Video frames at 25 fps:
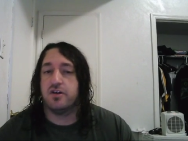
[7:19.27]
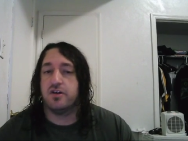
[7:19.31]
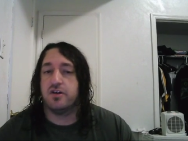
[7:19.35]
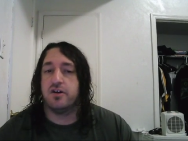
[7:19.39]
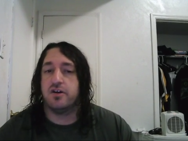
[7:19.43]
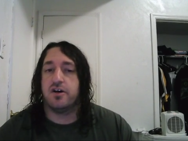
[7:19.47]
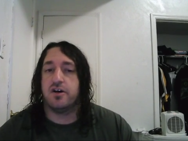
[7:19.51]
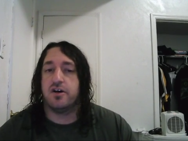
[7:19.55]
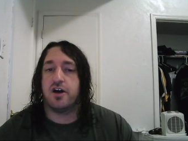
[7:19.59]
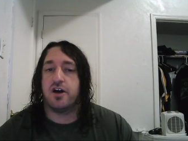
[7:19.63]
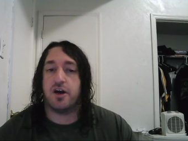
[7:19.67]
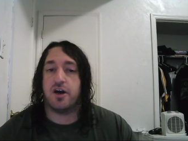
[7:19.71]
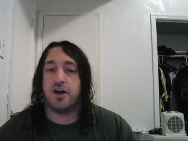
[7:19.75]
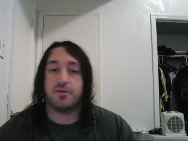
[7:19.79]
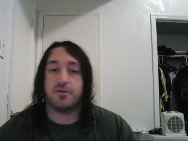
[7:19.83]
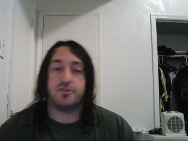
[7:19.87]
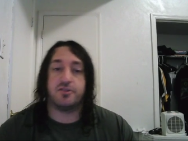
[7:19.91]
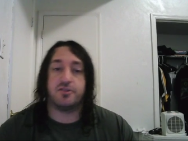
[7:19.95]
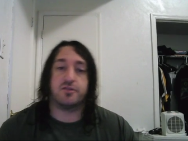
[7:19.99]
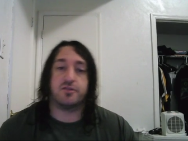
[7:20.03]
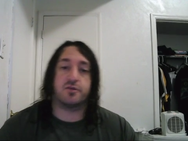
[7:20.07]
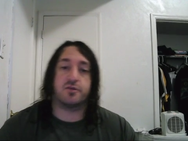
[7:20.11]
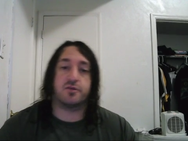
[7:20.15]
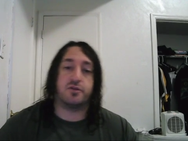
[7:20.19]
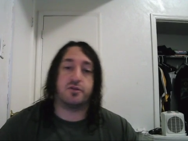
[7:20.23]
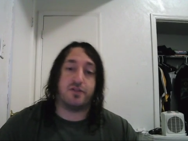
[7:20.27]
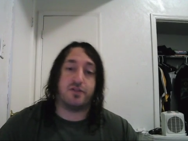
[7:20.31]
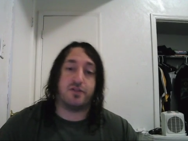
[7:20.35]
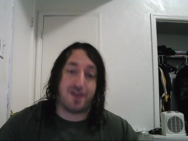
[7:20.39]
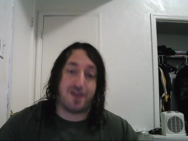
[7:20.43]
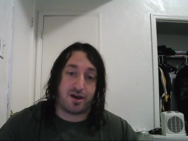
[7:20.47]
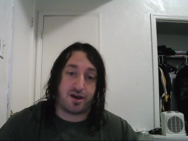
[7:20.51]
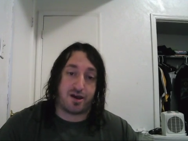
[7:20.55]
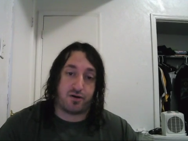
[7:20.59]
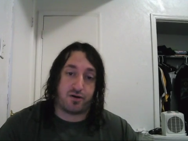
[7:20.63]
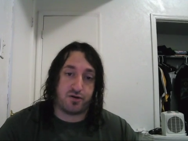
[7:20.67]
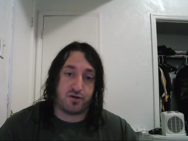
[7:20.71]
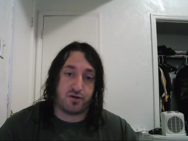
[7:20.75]
How am I doing with it
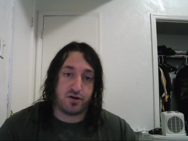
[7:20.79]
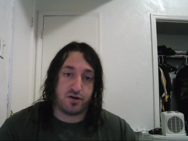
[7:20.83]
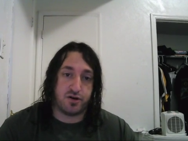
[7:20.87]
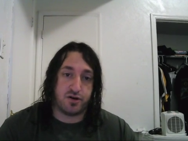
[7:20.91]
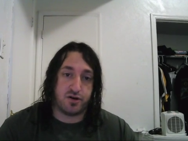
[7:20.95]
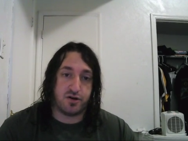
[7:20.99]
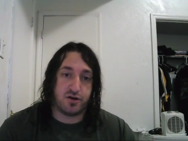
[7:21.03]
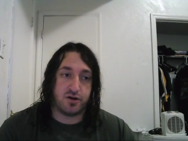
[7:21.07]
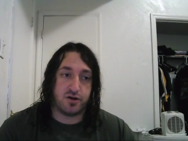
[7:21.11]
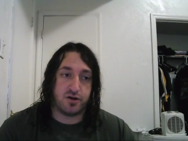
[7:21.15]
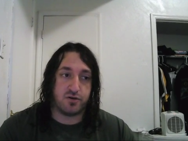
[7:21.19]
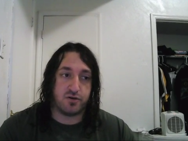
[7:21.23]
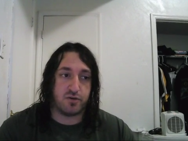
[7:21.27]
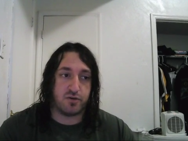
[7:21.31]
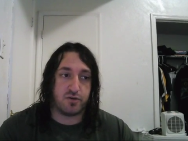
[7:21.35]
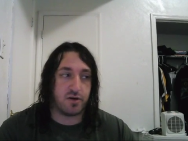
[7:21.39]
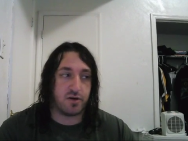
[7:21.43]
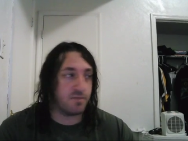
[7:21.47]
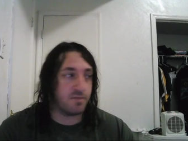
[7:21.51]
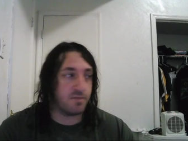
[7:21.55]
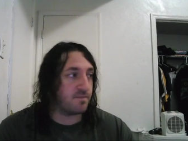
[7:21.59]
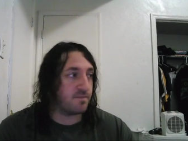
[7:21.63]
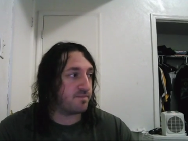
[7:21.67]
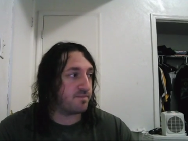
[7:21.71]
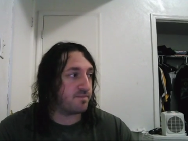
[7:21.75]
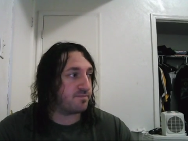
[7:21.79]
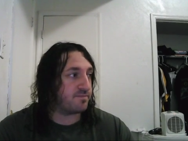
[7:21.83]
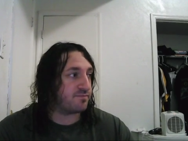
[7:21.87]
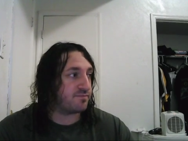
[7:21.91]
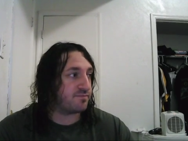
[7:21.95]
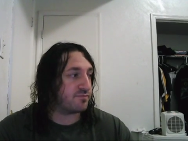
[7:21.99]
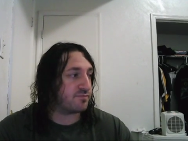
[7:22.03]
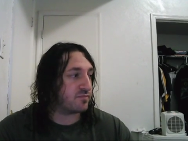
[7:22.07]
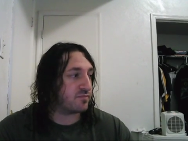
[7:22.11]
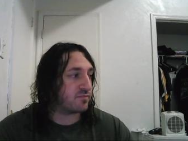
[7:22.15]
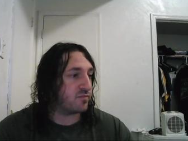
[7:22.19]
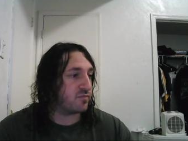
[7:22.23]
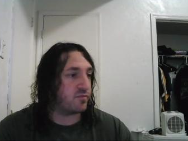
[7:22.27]
now? Well,
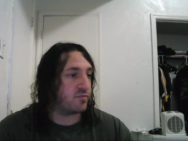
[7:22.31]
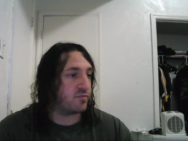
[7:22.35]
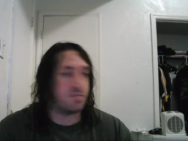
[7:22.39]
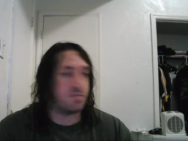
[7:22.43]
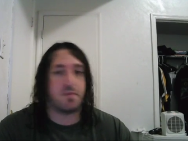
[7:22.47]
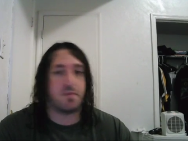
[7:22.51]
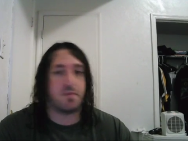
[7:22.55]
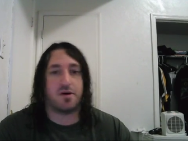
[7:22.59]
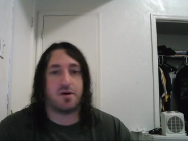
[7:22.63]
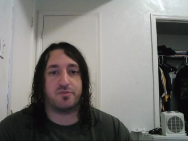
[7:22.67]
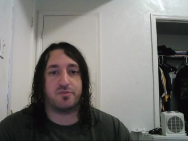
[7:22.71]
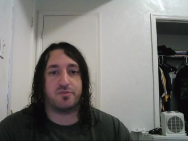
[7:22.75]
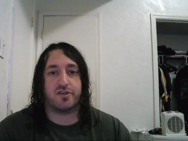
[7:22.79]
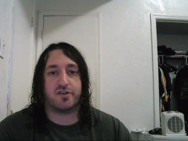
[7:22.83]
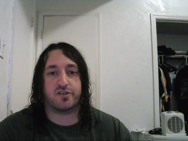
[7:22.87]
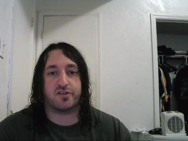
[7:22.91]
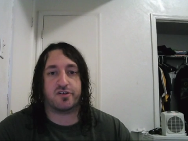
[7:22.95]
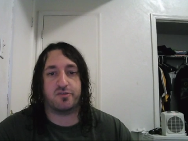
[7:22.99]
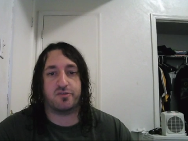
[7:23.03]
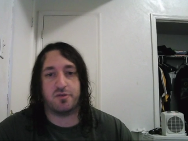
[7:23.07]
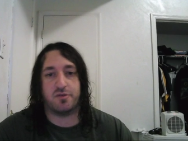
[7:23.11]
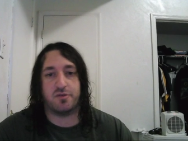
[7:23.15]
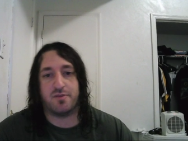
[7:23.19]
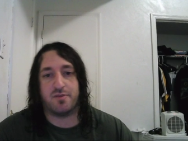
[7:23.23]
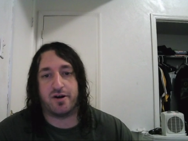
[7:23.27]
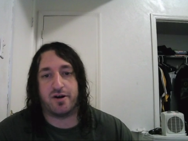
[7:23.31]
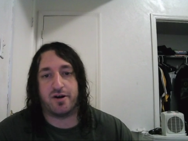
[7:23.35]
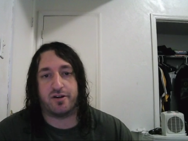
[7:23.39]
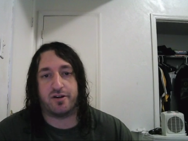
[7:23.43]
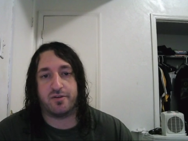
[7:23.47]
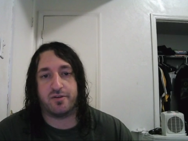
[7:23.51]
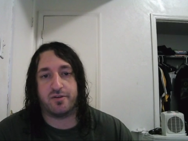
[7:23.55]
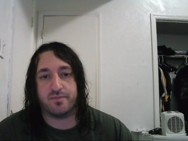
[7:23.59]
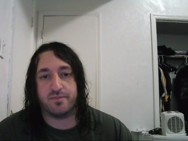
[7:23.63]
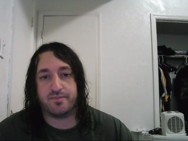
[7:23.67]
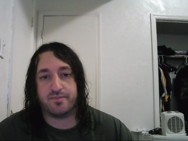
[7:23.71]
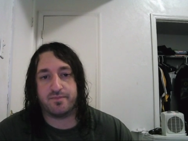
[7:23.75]
when my mom texted me about it,